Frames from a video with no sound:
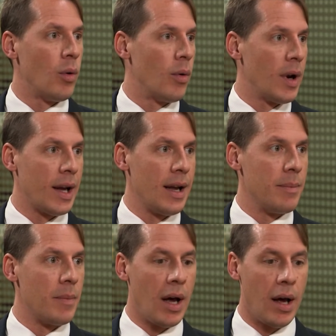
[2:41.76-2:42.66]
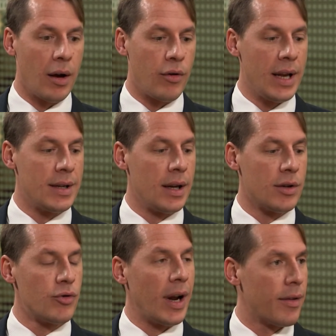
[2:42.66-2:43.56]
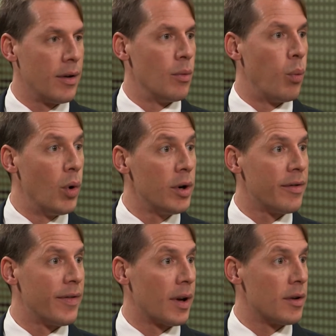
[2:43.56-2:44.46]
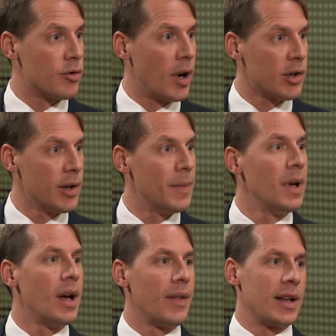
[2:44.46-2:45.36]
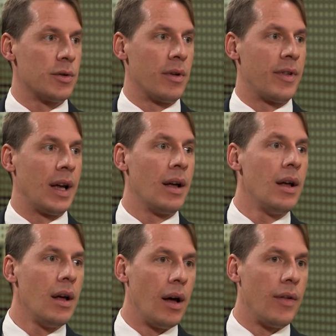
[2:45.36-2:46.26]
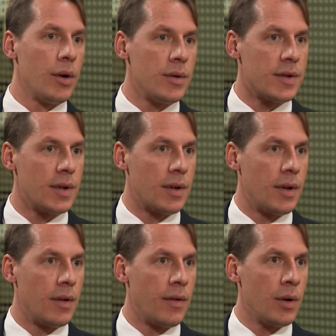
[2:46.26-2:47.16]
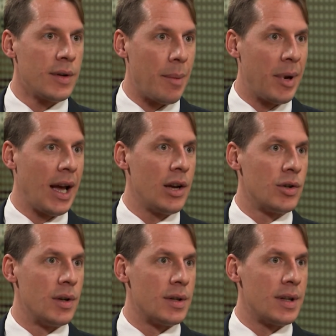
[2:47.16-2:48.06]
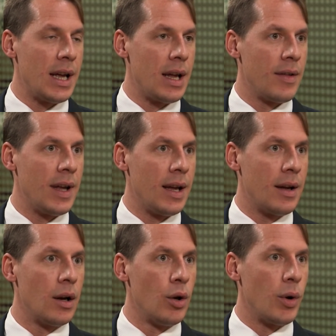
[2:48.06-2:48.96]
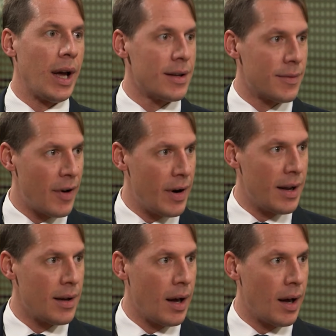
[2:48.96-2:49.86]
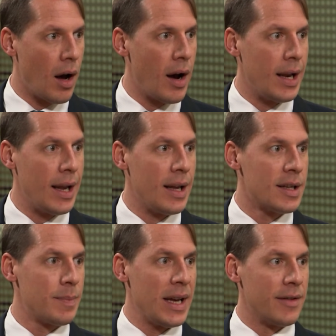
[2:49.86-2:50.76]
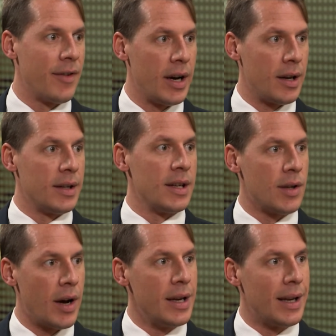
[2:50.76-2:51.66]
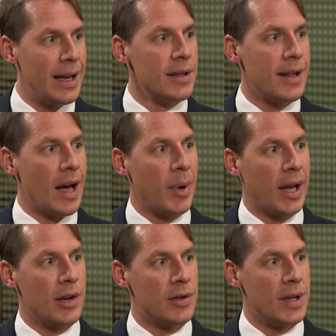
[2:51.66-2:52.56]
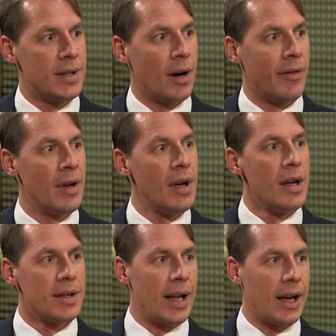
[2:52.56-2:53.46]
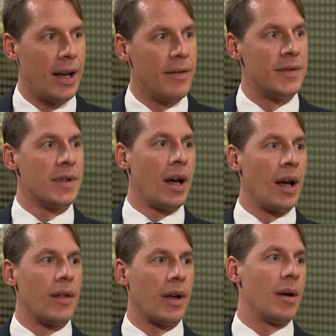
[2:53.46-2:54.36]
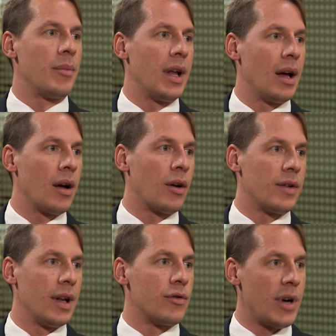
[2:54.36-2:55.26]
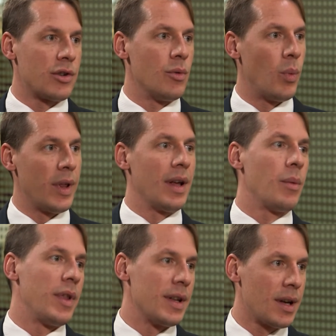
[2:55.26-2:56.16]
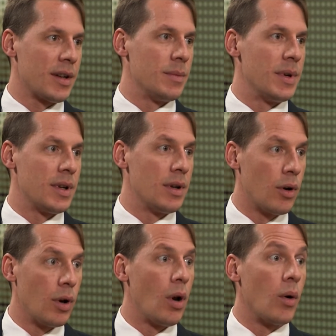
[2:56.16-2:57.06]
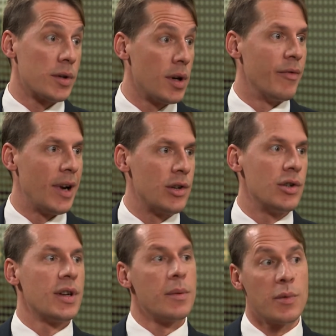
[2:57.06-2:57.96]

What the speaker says: or like in creating strengthened wood for construction, and that sort of thing. And those applications, the glue gets very highly specified and designed into the application itself. So that gives the company a good deal of traction with its customers and good long-term relationships